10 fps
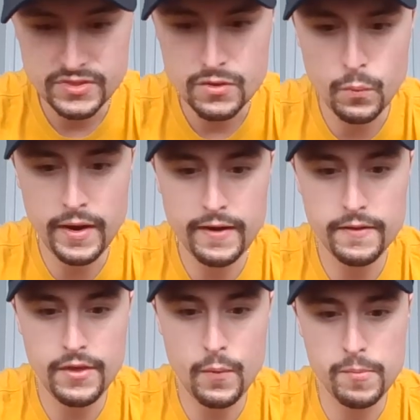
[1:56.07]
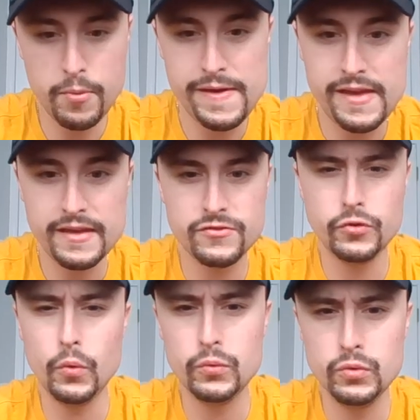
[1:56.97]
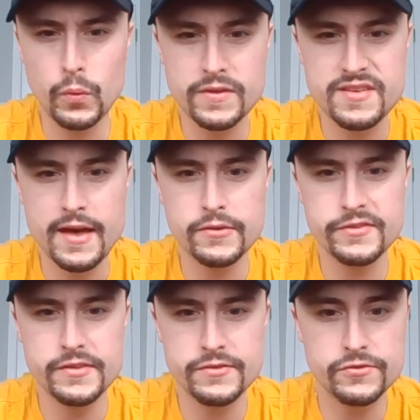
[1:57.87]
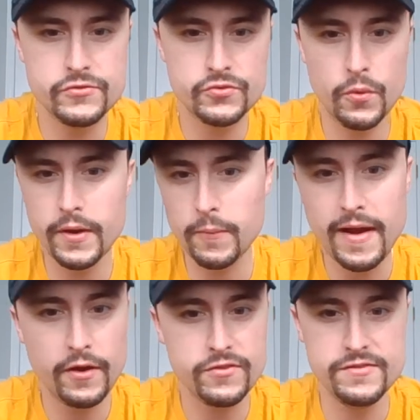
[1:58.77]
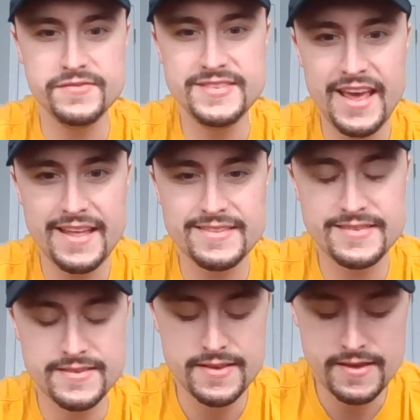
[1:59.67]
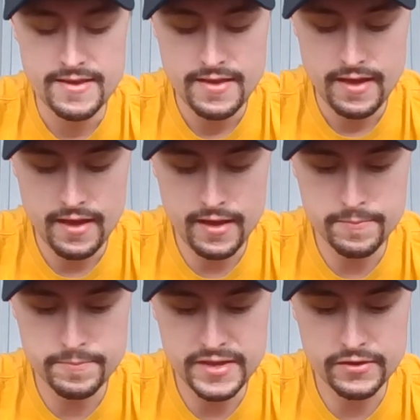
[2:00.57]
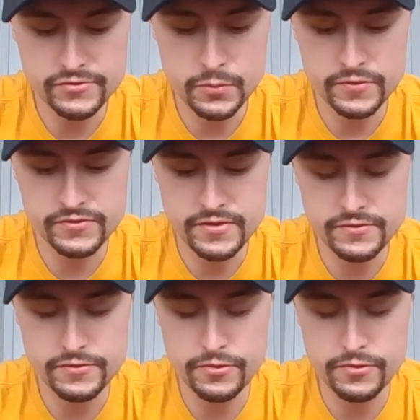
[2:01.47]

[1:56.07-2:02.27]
where they were breaking into old lords' houses, destroying records of debts, because there was this